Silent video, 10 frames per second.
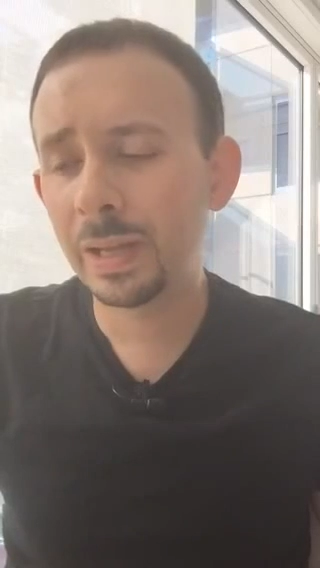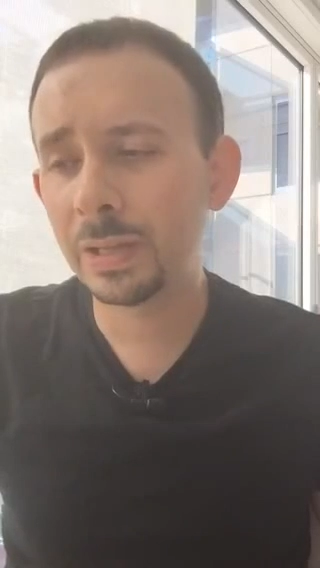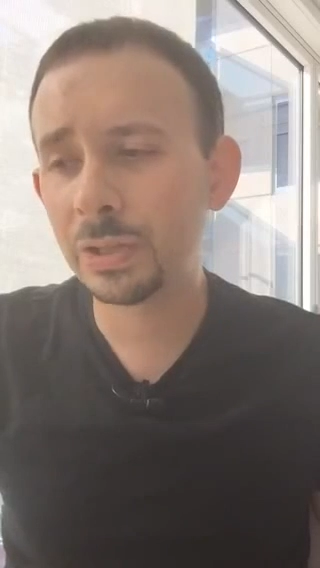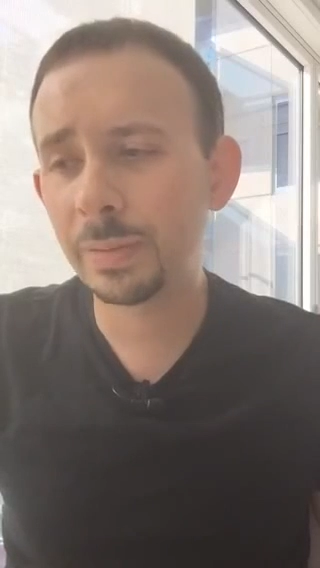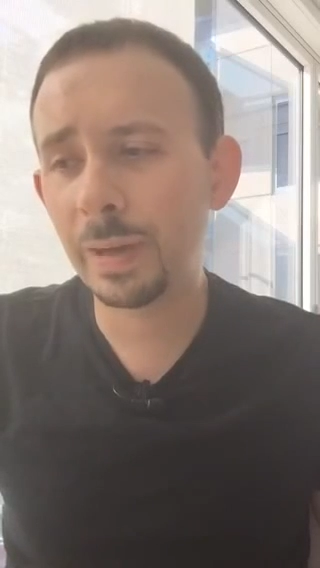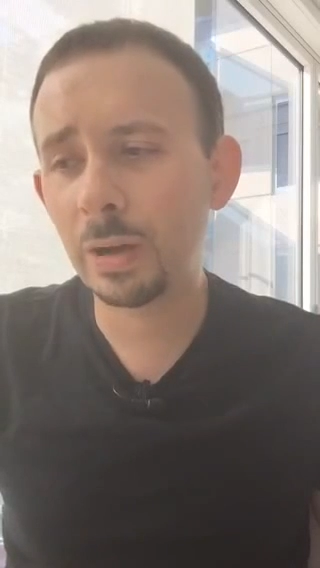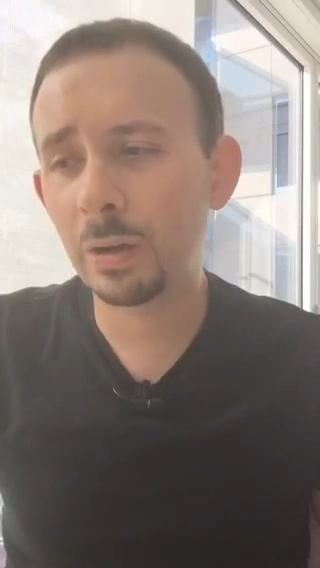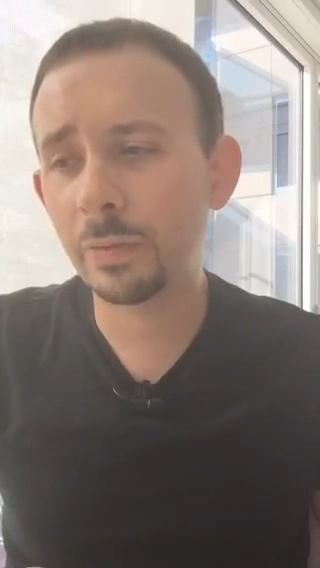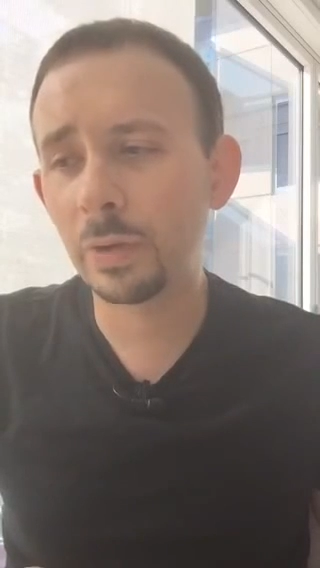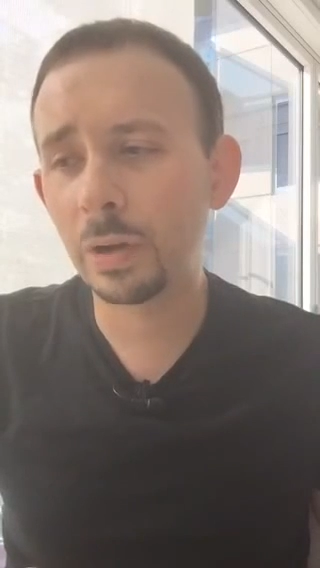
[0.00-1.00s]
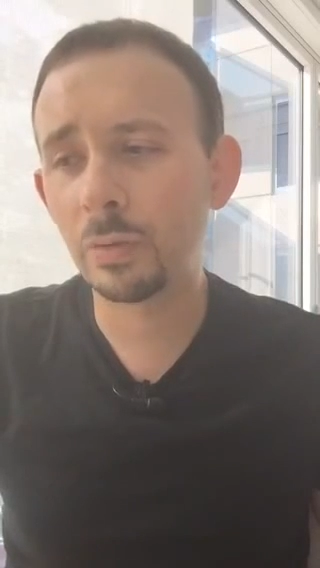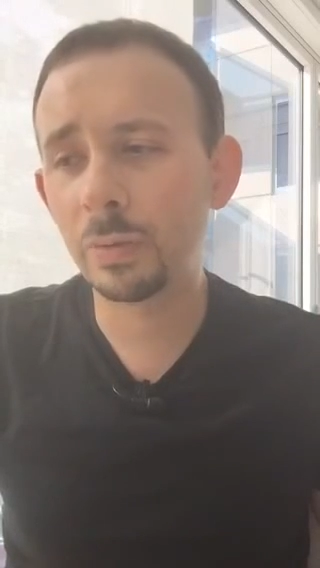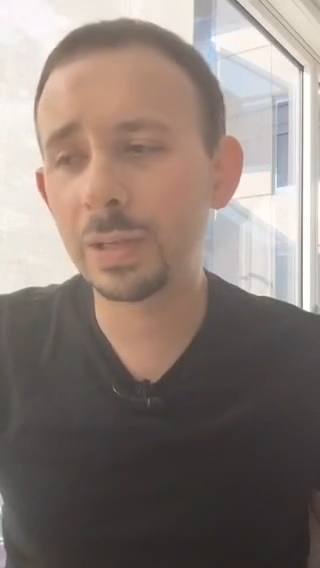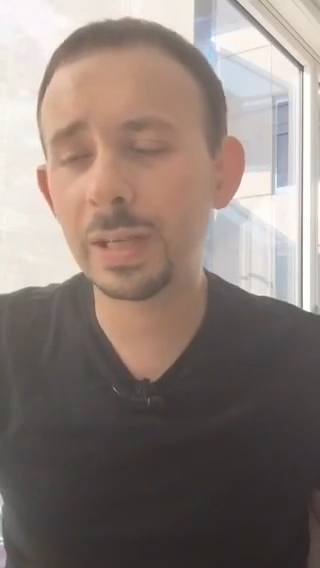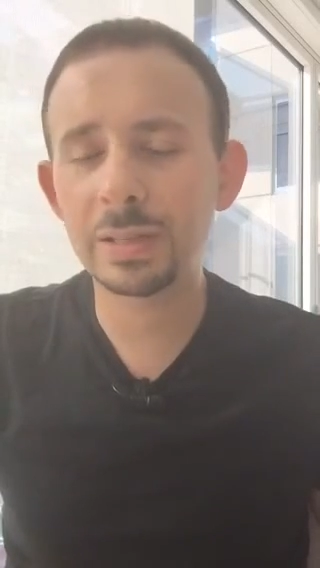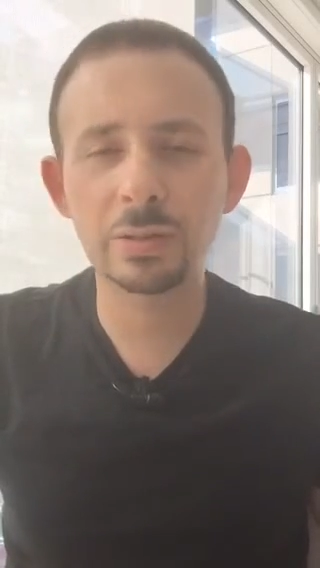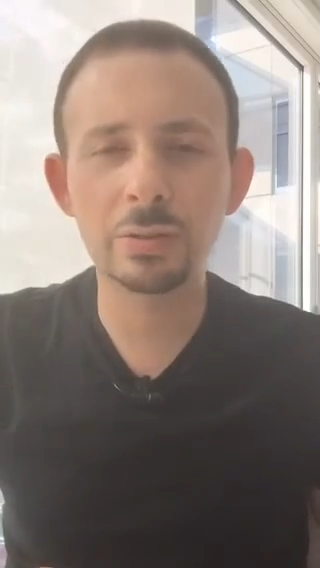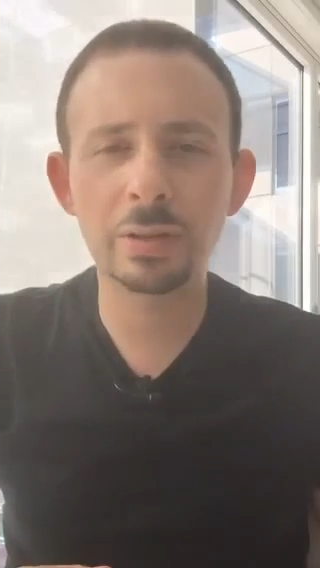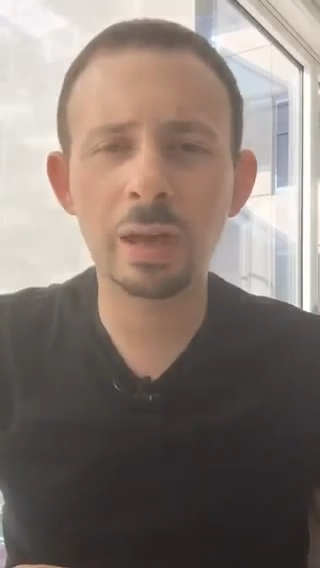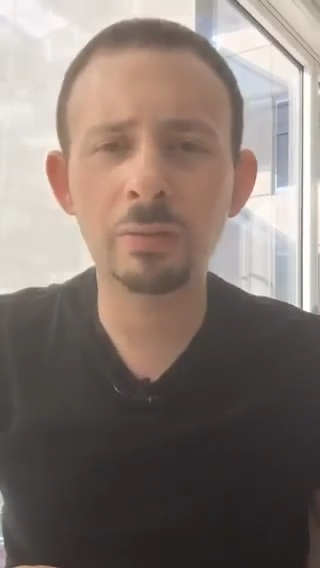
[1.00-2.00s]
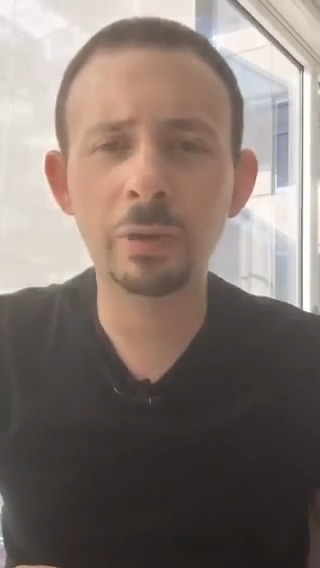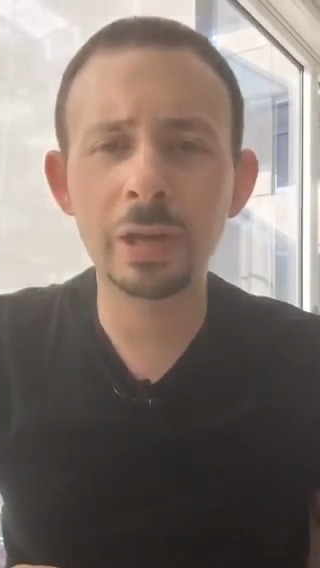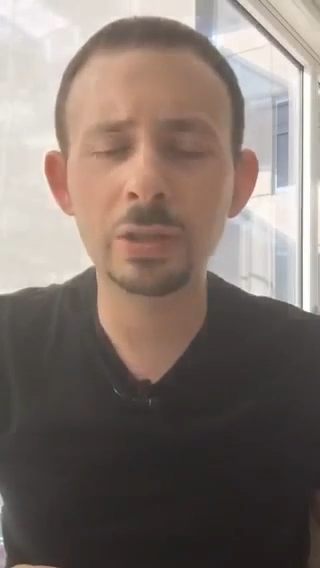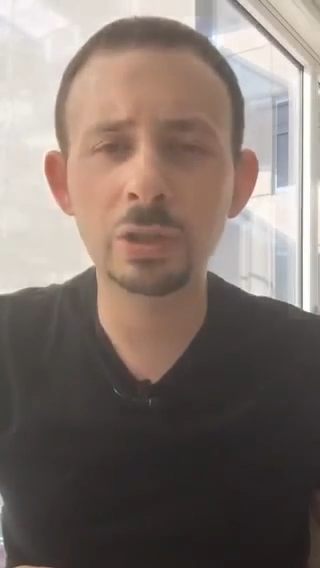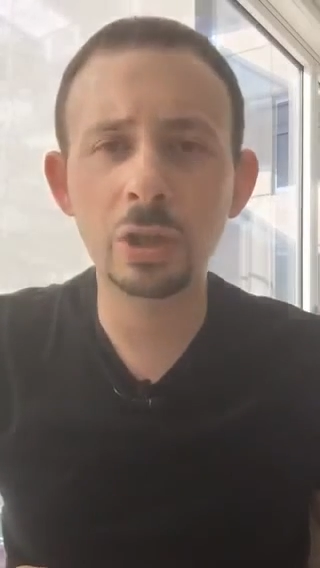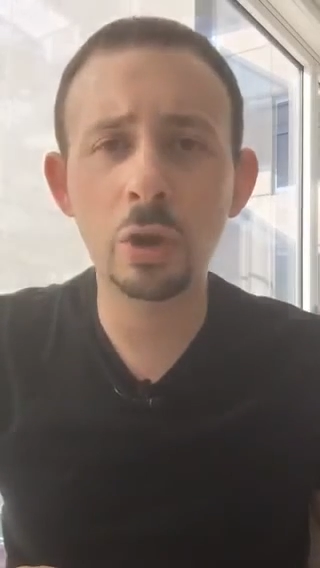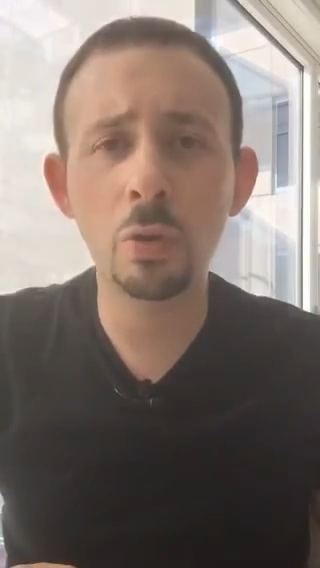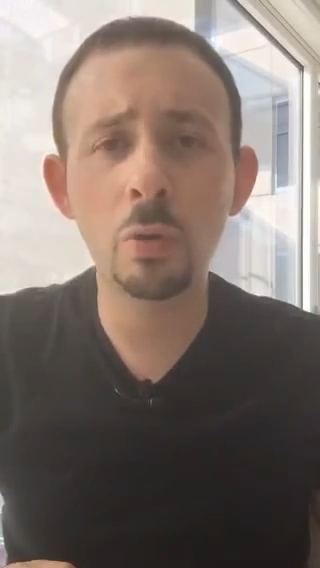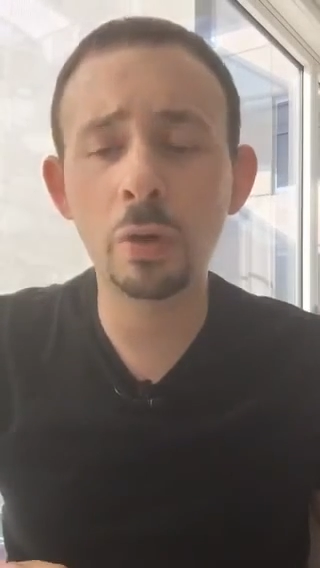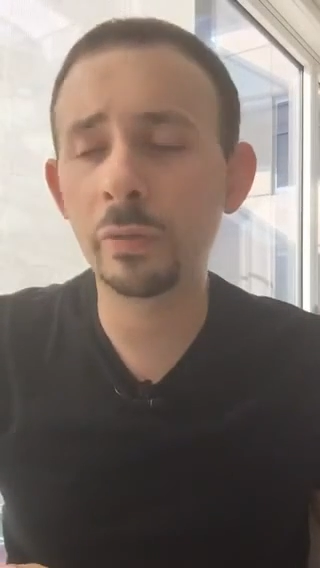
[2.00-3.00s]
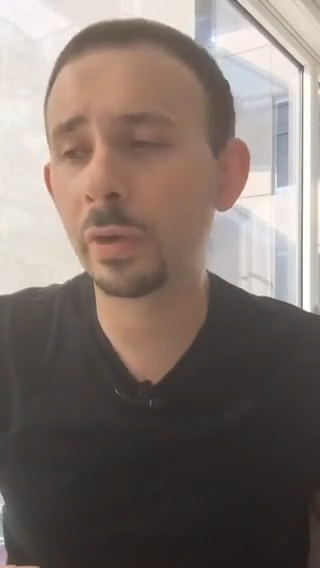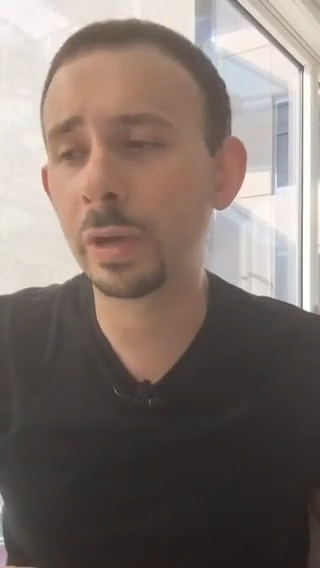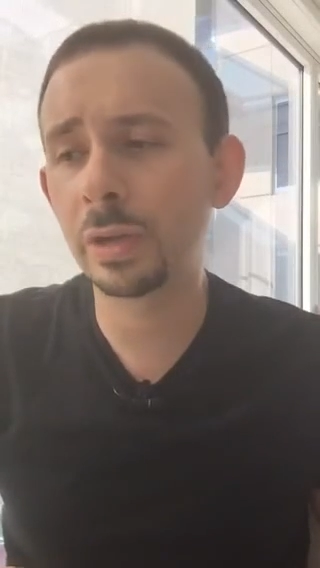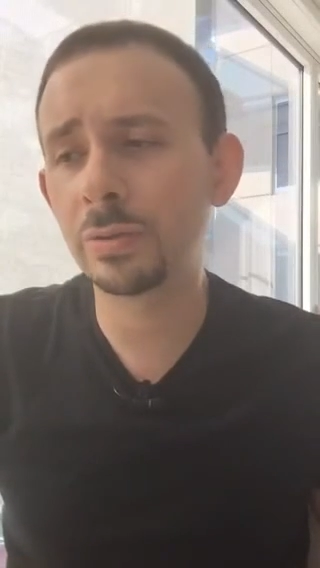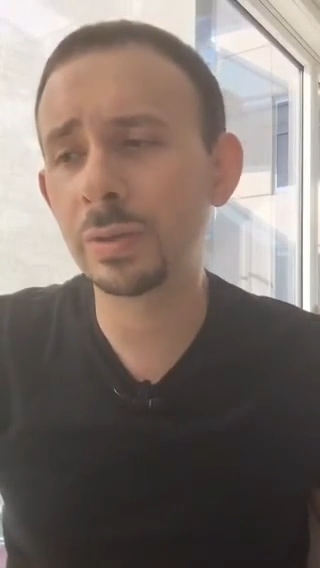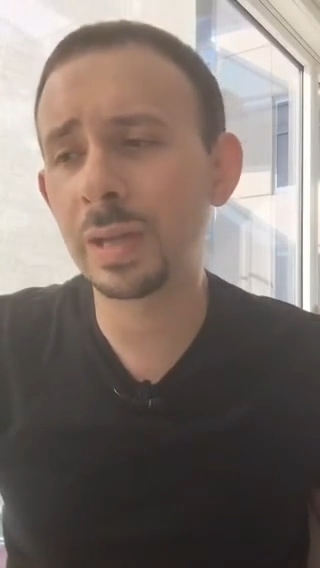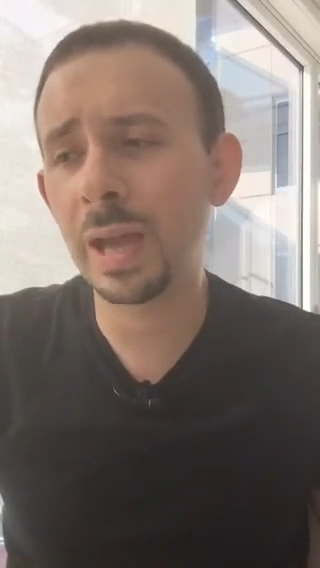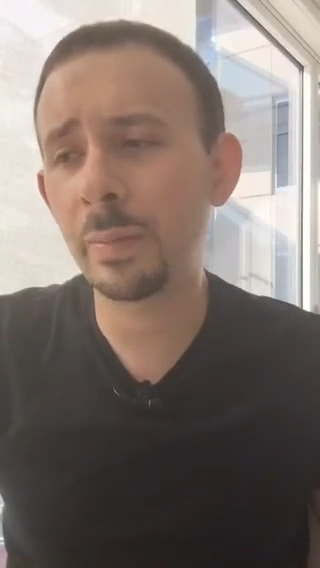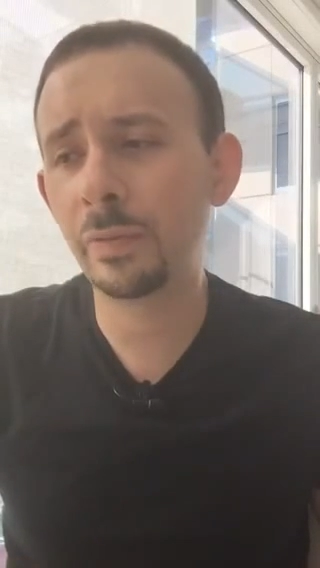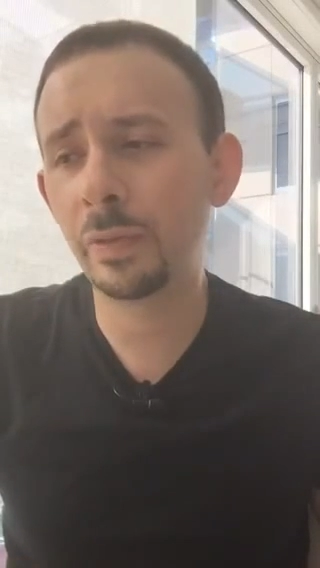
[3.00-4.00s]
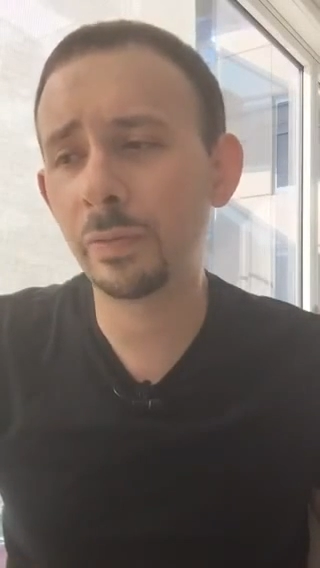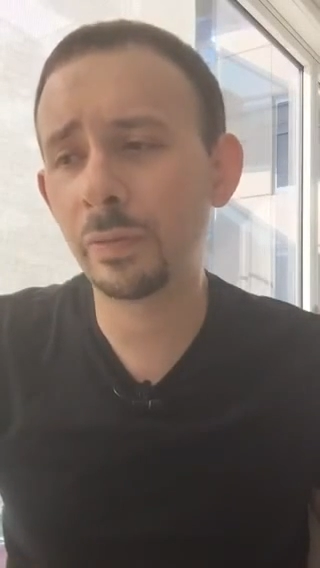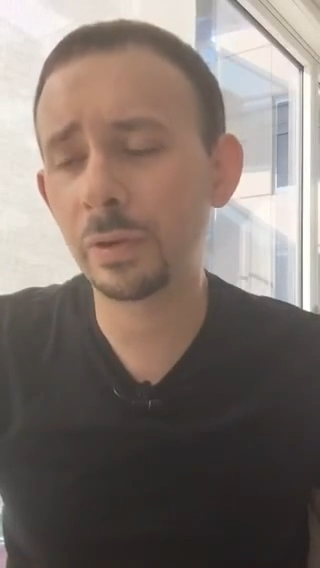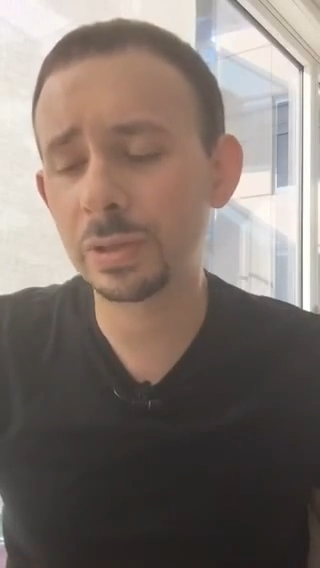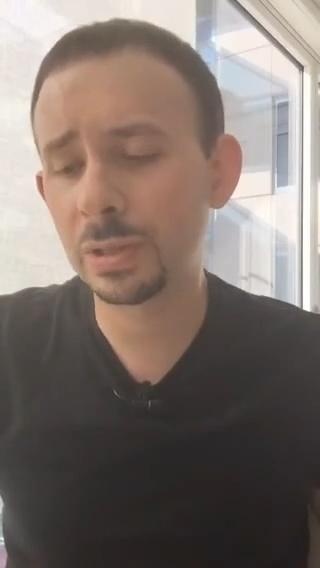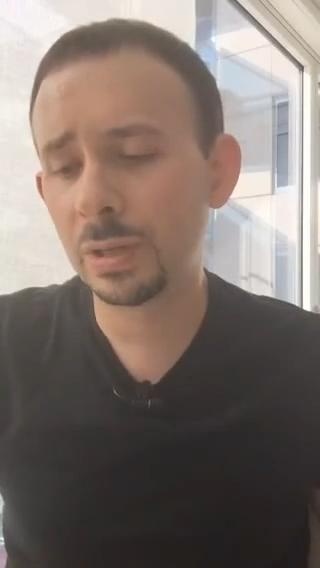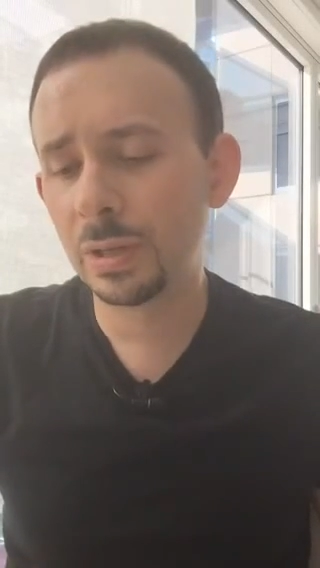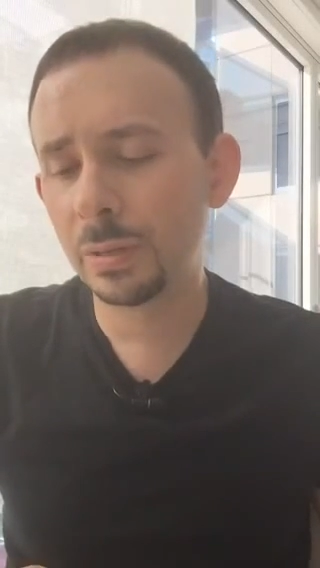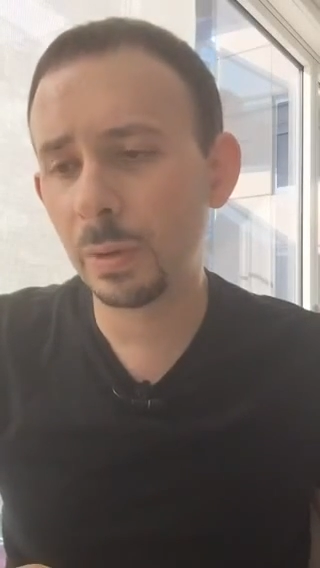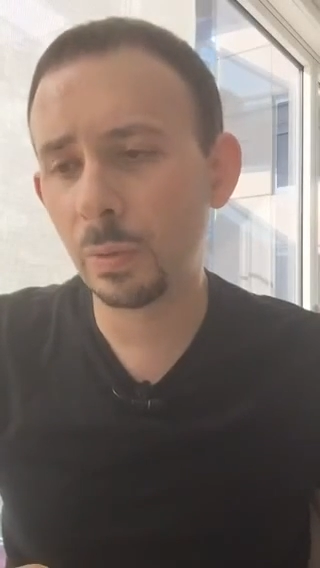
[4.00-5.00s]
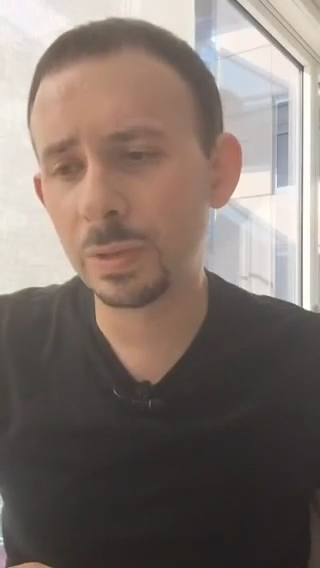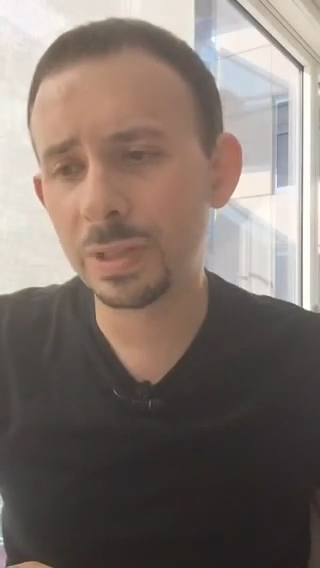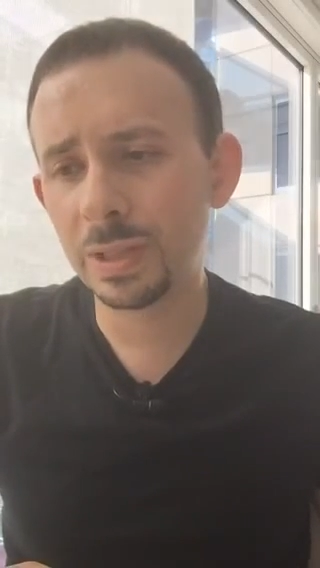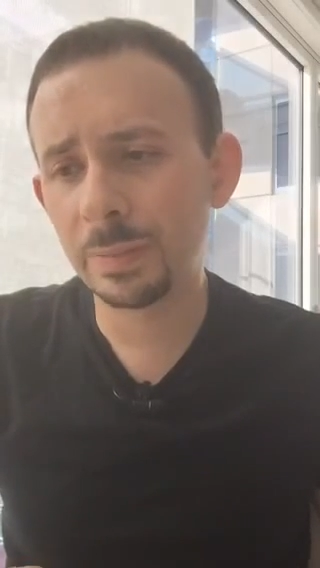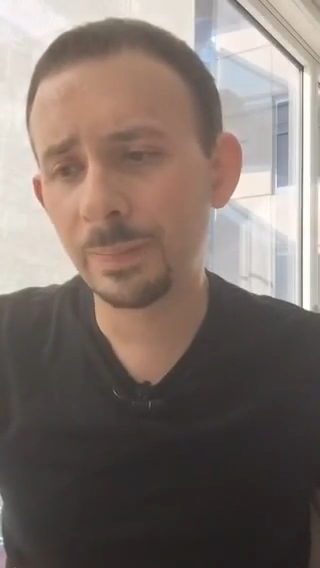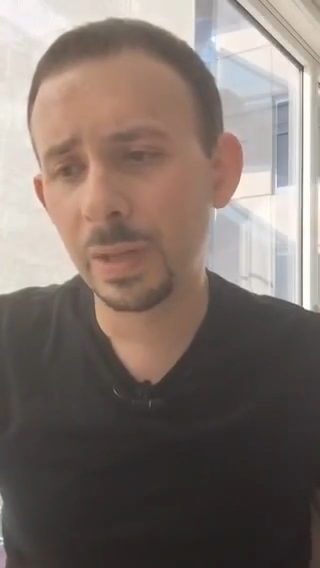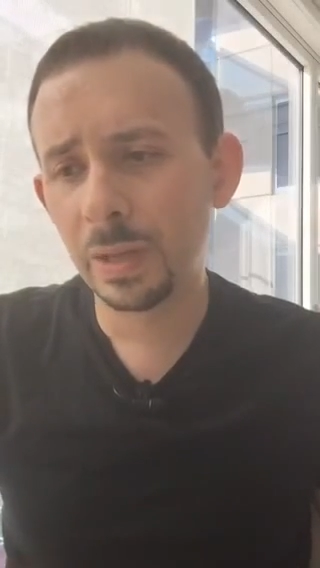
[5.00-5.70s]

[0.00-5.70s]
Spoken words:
It's just a matter of if we're going to retest that range low or if we're going to do the gap fill first. But we'll see.